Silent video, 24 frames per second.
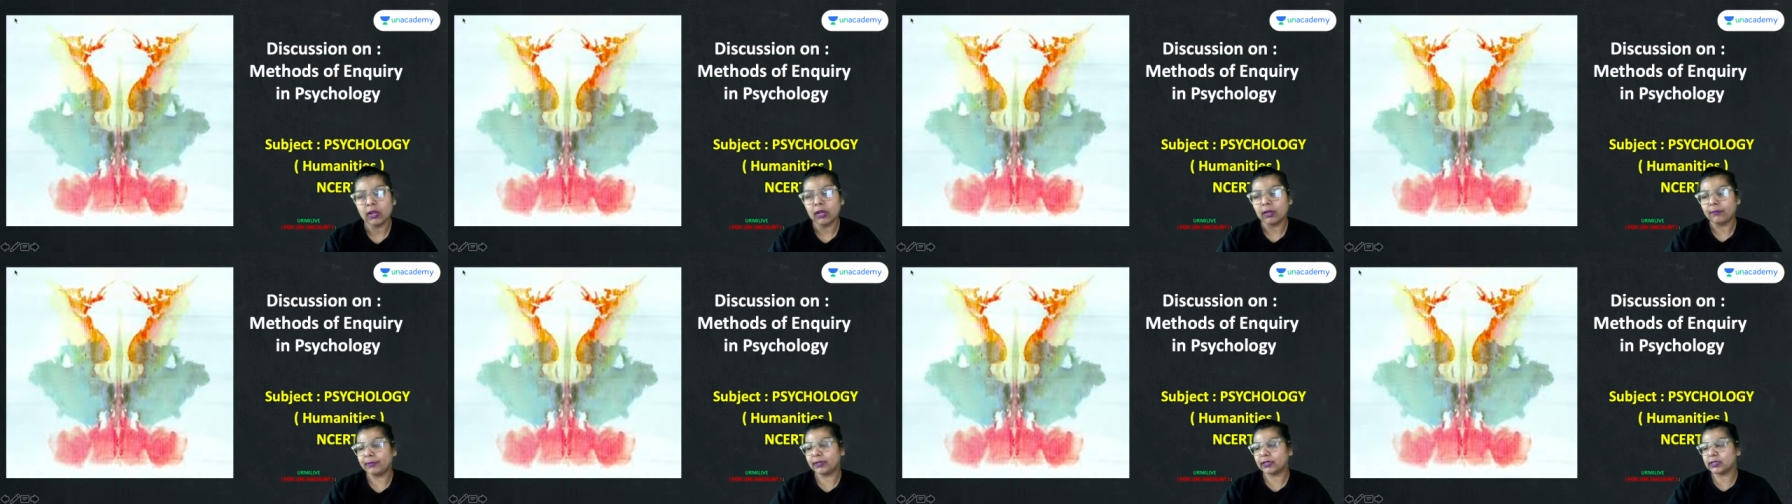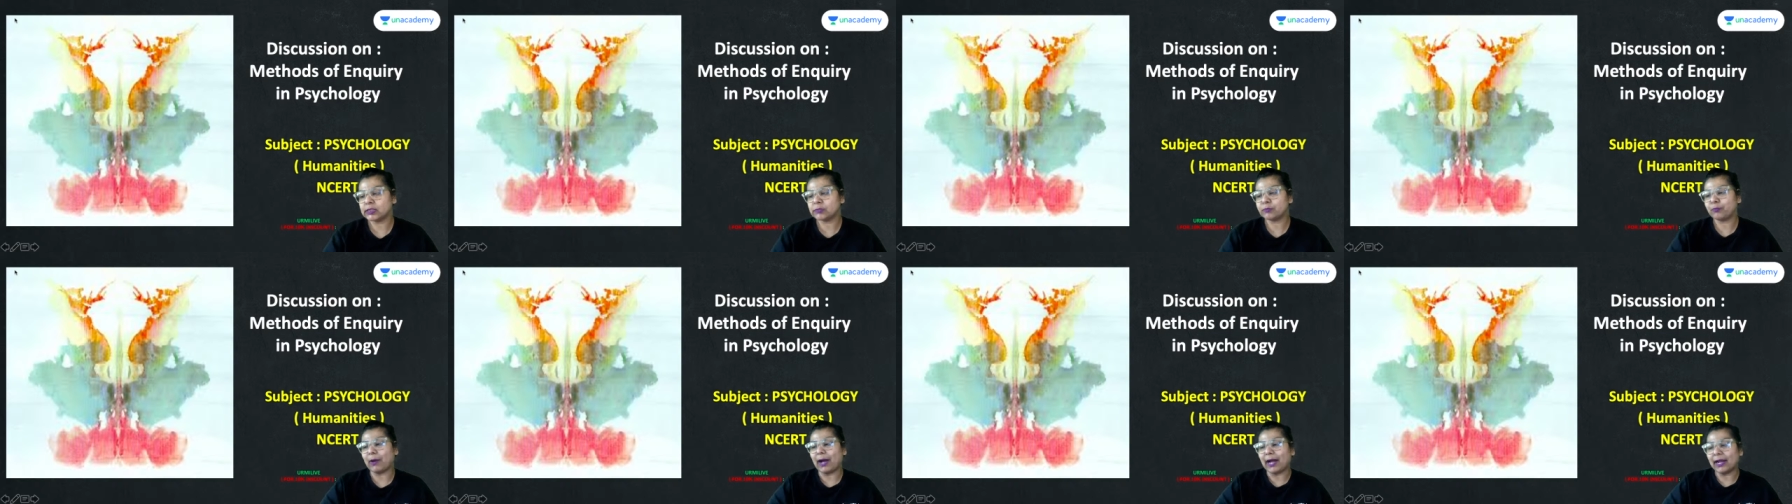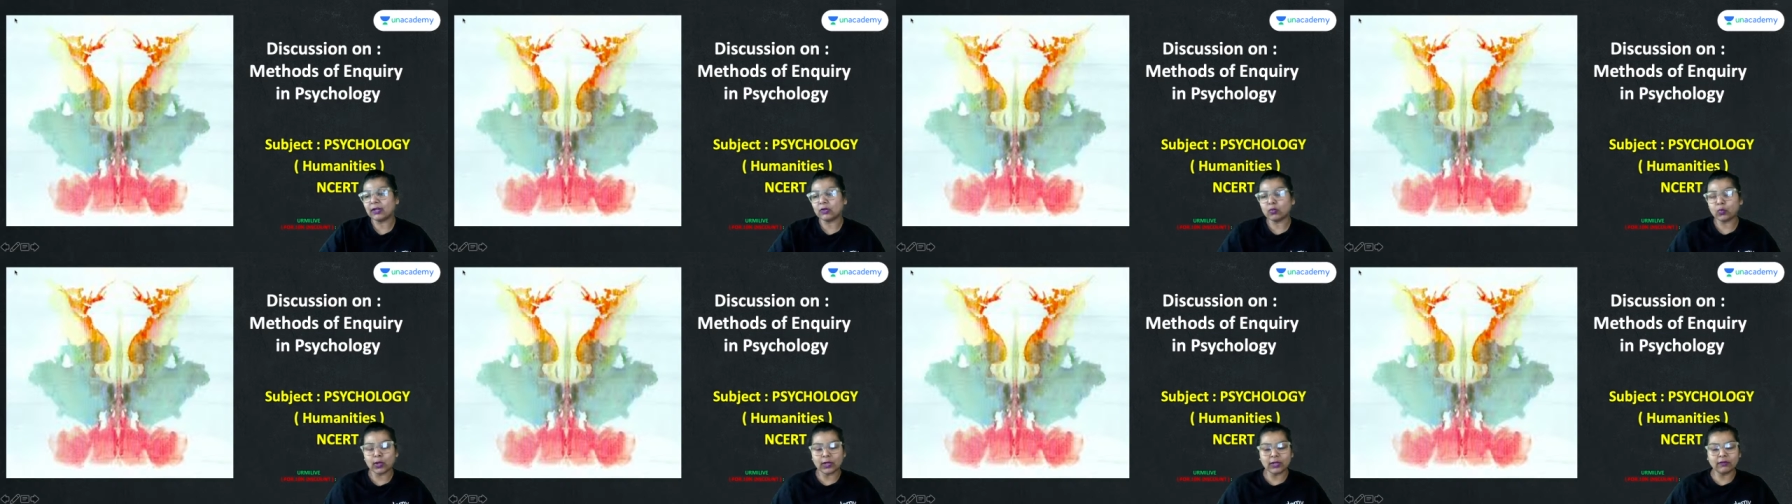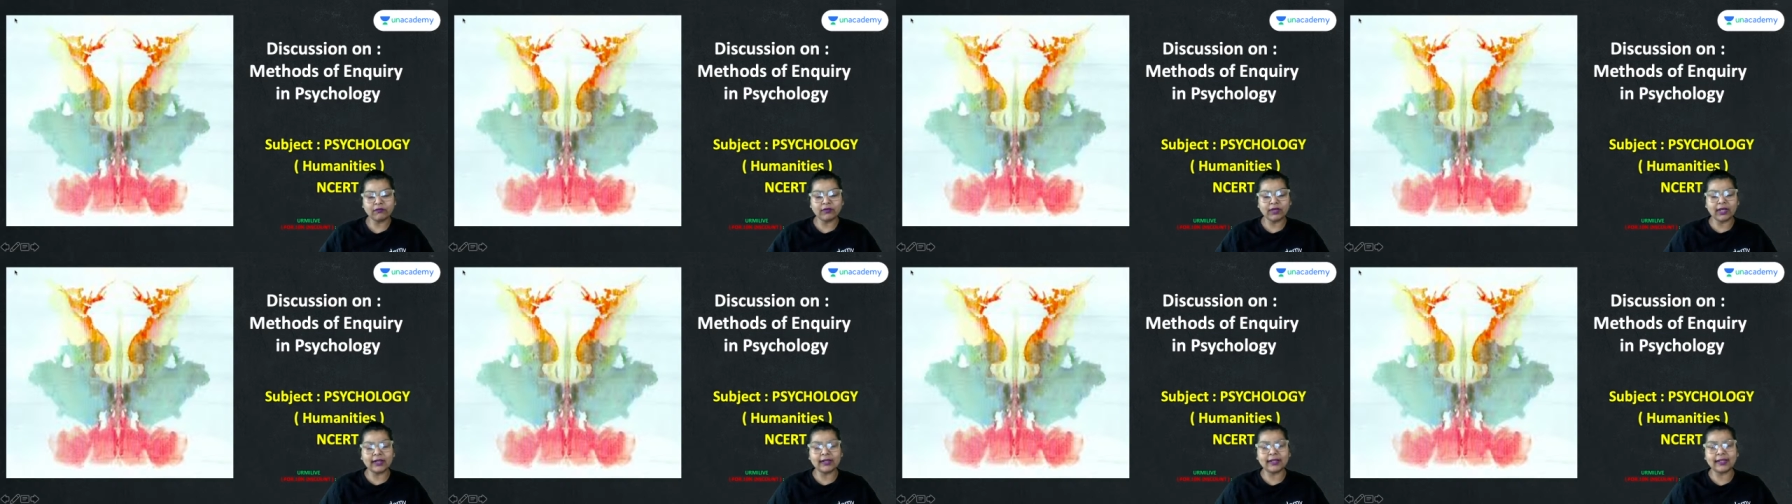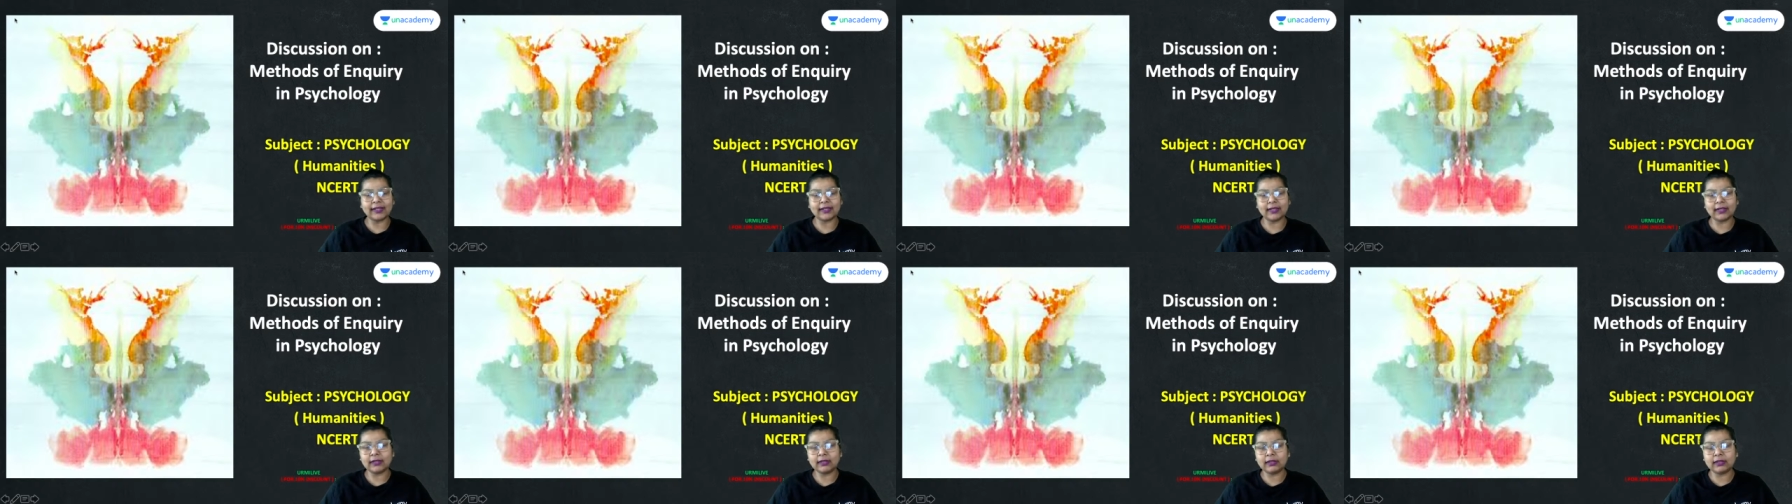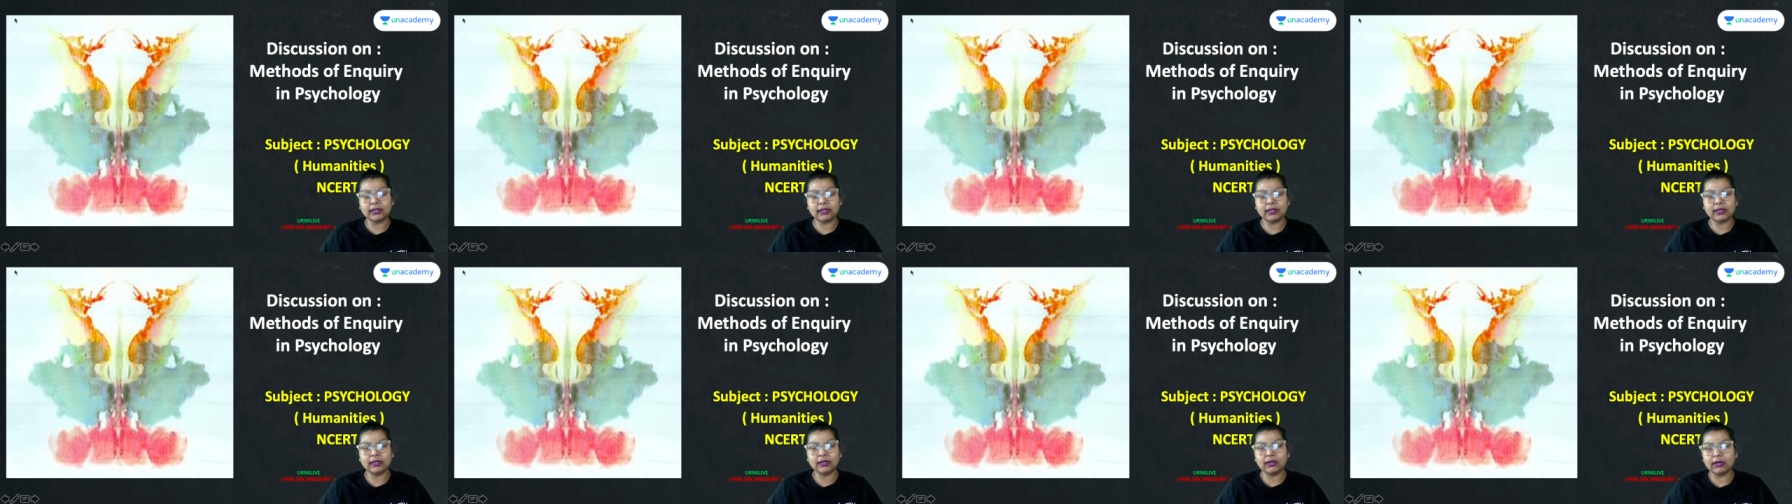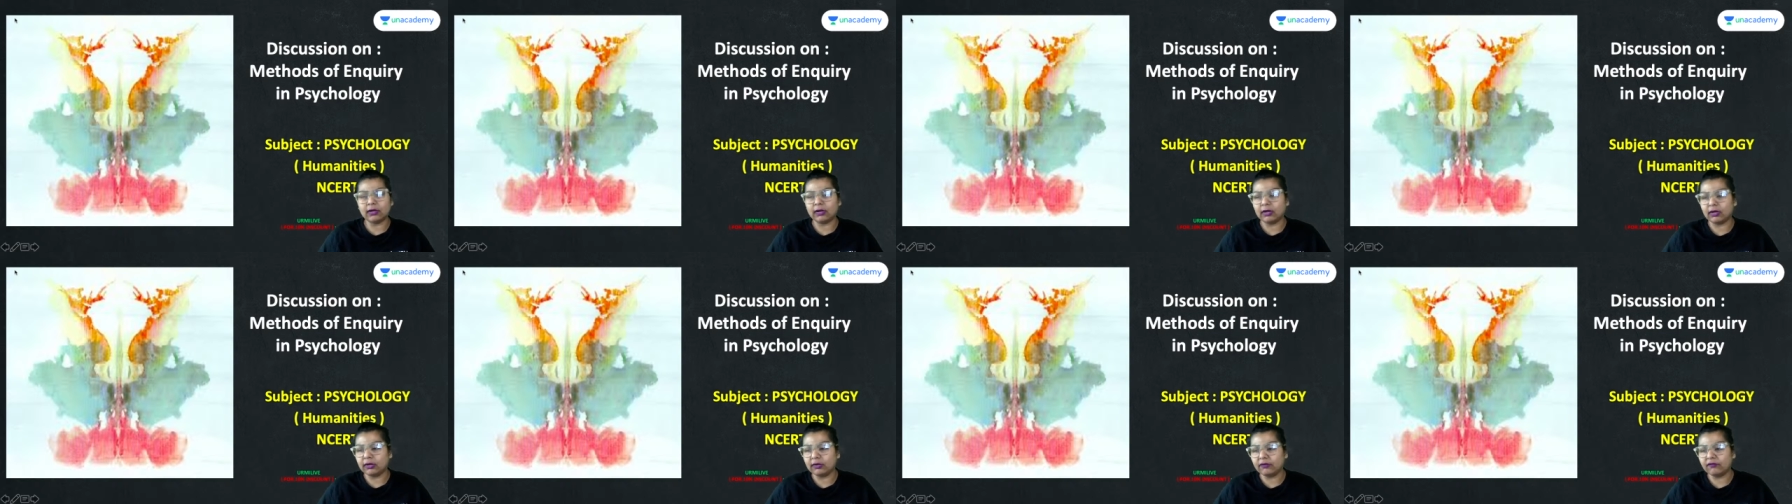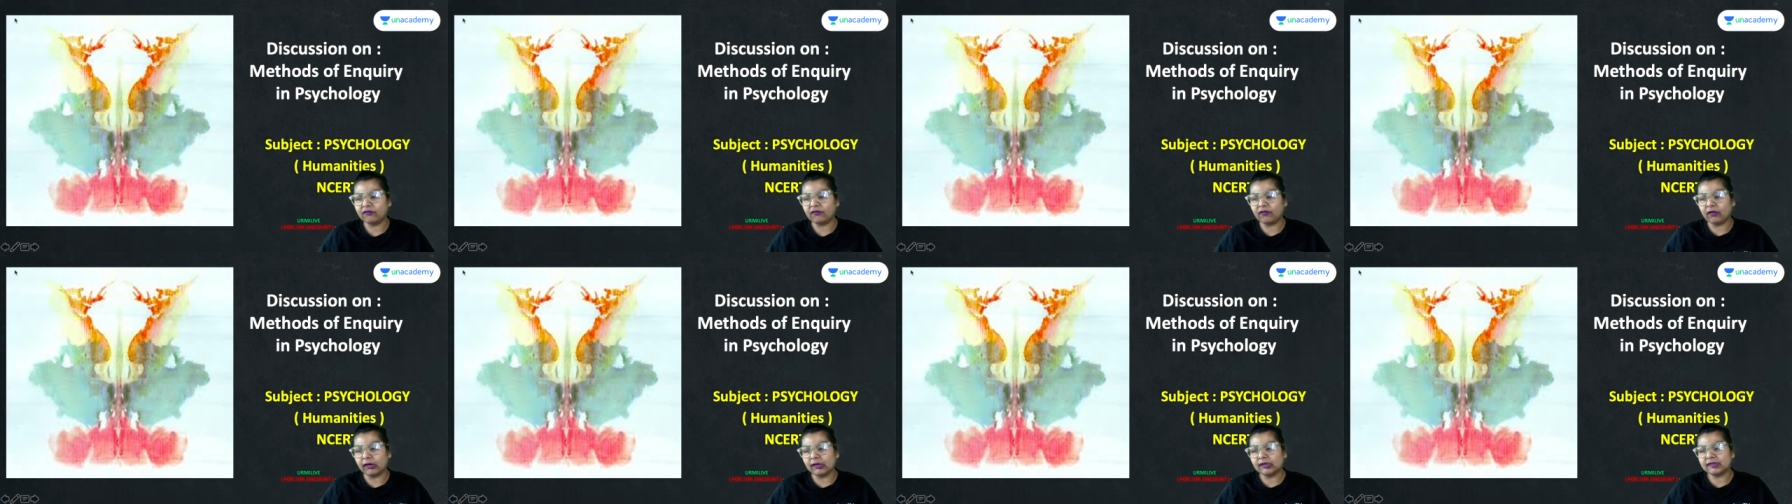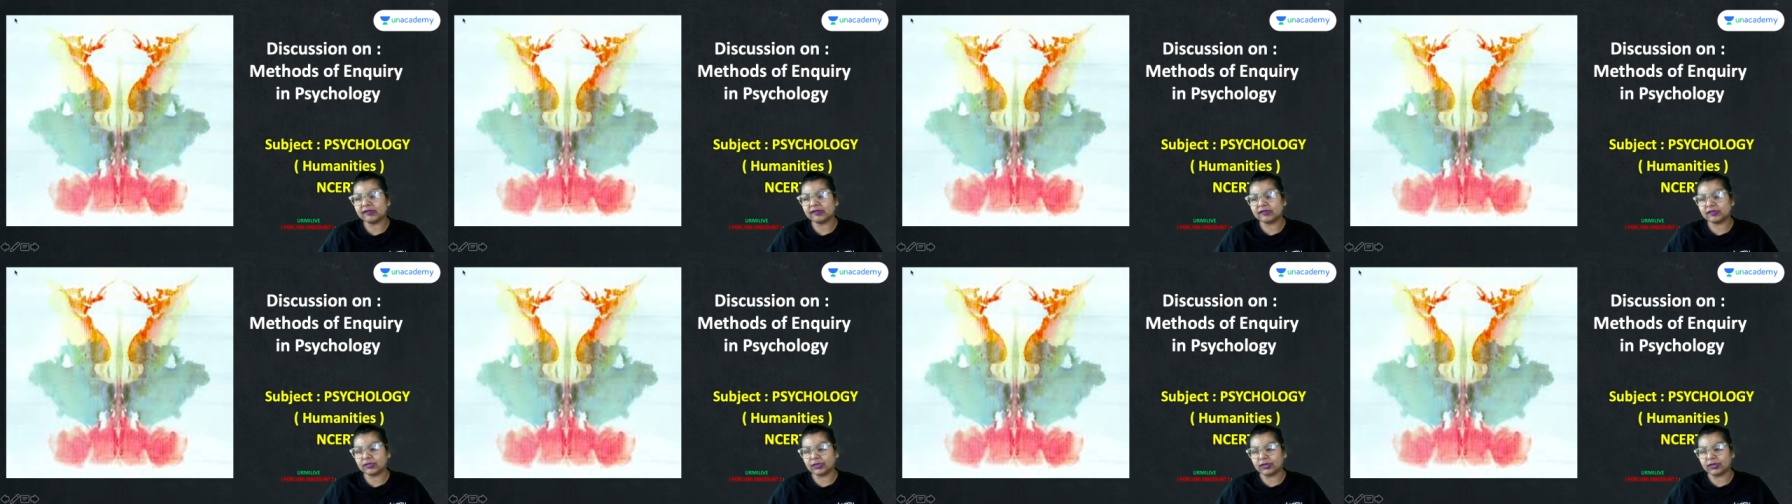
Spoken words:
because part one we are taking the first,